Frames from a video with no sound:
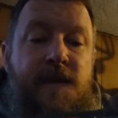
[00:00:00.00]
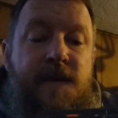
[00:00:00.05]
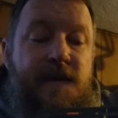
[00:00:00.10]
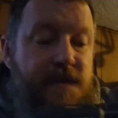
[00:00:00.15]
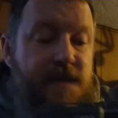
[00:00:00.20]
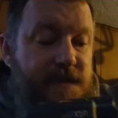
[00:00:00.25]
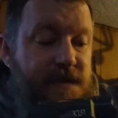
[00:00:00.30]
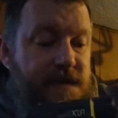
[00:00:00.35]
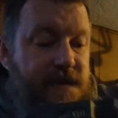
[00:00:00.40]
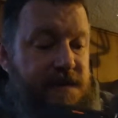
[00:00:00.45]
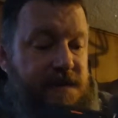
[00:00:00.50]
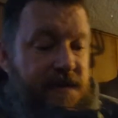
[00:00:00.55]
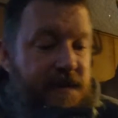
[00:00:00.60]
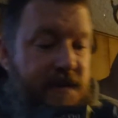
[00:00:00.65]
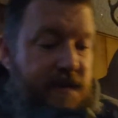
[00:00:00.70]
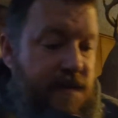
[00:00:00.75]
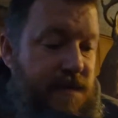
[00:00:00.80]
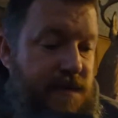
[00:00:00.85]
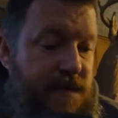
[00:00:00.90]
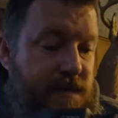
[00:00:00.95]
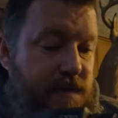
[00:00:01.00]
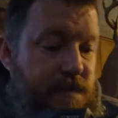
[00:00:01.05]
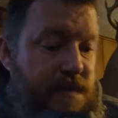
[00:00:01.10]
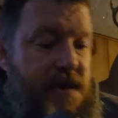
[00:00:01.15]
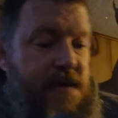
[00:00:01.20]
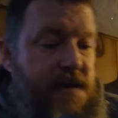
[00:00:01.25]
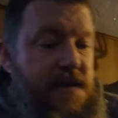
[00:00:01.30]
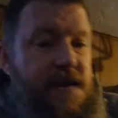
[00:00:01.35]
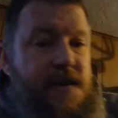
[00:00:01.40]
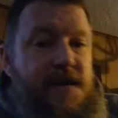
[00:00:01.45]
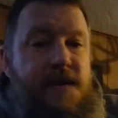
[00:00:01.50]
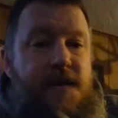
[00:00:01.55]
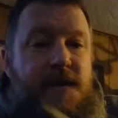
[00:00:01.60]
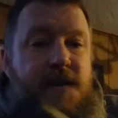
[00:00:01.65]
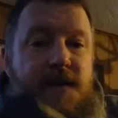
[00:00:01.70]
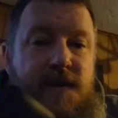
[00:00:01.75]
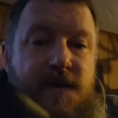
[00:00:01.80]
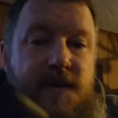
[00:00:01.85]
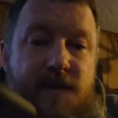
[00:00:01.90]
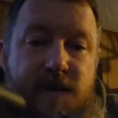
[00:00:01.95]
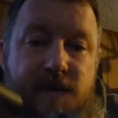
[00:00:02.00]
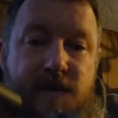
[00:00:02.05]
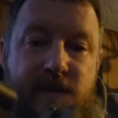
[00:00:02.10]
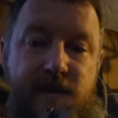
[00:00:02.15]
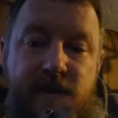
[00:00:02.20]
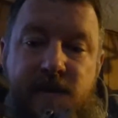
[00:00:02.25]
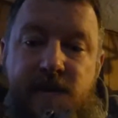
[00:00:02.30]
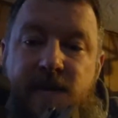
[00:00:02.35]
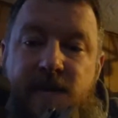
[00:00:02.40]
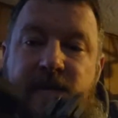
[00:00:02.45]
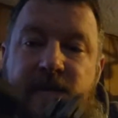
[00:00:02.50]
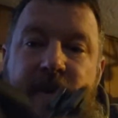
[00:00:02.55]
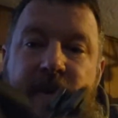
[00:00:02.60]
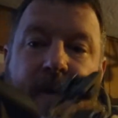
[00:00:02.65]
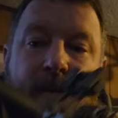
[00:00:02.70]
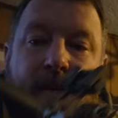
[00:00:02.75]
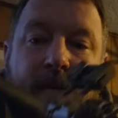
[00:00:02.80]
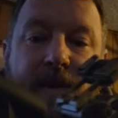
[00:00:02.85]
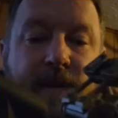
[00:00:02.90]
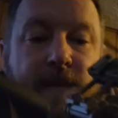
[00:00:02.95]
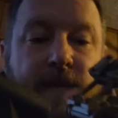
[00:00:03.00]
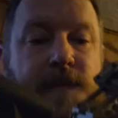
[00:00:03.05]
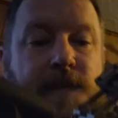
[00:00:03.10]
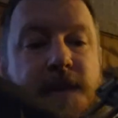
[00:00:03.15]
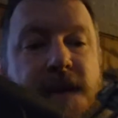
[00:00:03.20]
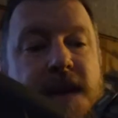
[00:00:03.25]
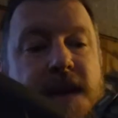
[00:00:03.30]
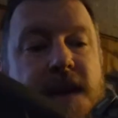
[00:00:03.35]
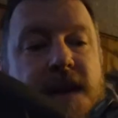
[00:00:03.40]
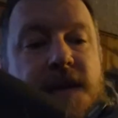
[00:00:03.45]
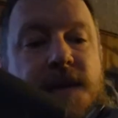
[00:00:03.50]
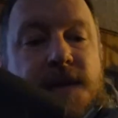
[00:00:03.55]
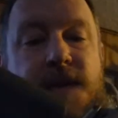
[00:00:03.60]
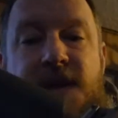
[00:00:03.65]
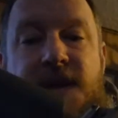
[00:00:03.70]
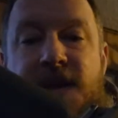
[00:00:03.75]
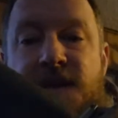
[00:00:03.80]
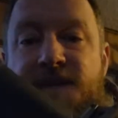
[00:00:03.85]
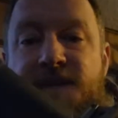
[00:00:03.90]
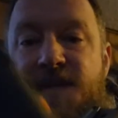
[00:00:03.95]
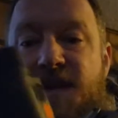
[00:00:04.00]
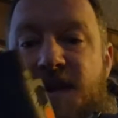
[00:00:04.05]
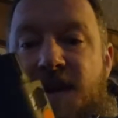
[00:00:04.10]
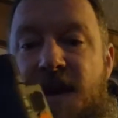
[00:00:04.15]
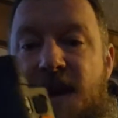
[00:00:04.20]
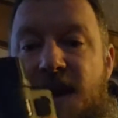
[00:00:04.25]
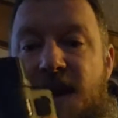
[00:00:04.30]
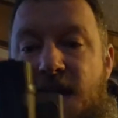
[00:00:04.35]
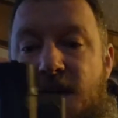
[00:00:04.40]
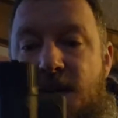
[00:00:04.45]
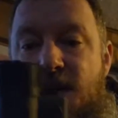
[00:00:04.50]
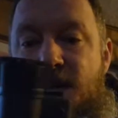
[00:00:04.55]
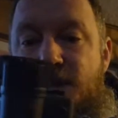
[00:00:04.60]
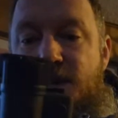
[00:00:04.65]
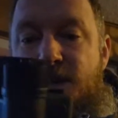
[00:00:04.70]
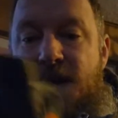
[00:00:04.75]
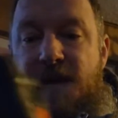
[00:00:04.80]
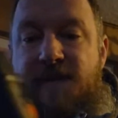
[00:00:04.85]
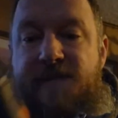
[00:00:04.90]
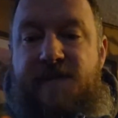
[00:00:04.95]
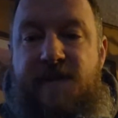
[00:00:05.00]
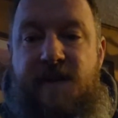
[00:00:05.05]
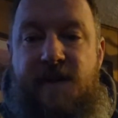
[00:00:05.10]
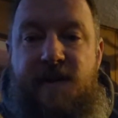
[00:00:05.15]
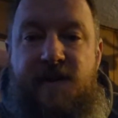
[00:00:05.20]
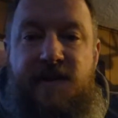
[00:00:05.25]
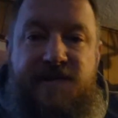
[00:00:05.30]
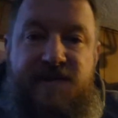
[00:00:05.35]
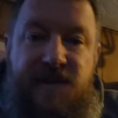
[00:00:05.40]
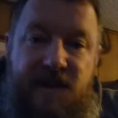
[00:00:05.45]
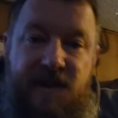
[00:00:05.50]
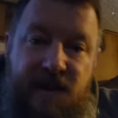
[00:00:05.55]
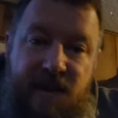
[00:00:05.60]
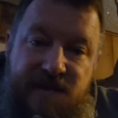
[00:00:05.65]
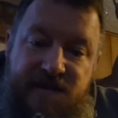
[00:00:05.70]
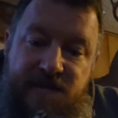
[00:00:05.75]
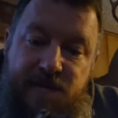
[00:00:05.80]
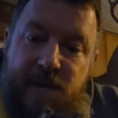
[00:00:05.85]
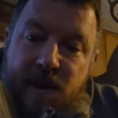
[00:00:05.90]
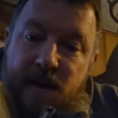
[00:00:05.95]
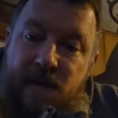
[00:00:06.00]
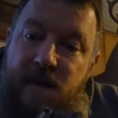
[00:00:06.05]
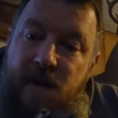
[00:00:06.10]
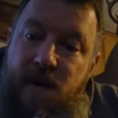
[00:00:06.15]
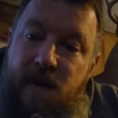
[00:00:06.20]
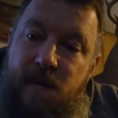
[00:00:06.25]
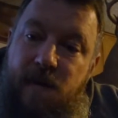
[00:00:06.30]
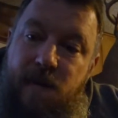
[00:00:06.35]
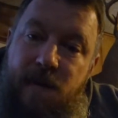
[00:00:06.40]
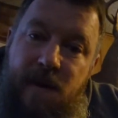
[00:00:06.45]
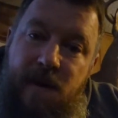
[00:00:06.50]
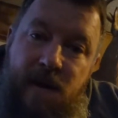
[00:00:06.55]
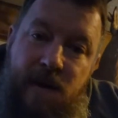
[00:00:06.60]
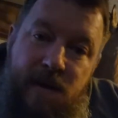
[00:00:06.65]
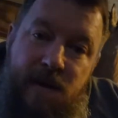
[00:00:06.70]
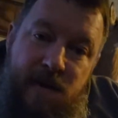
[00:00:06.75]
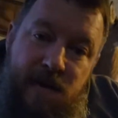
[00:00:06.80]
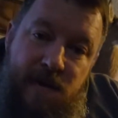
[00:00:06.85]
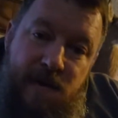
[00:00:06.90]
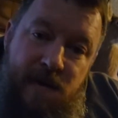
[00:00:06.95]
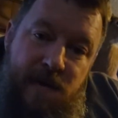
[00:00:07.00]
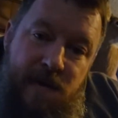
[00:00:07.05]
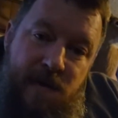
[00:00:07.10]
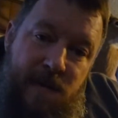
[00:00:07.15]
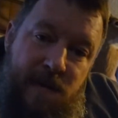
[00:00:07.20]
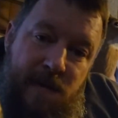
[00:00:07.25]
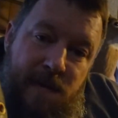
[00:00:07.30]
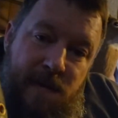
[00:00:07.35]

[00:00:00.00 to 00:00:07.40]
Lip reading: So it'll mount onto this helmet. I got to read and figure out how it mounts on. Looks like I got some mounting hardware on the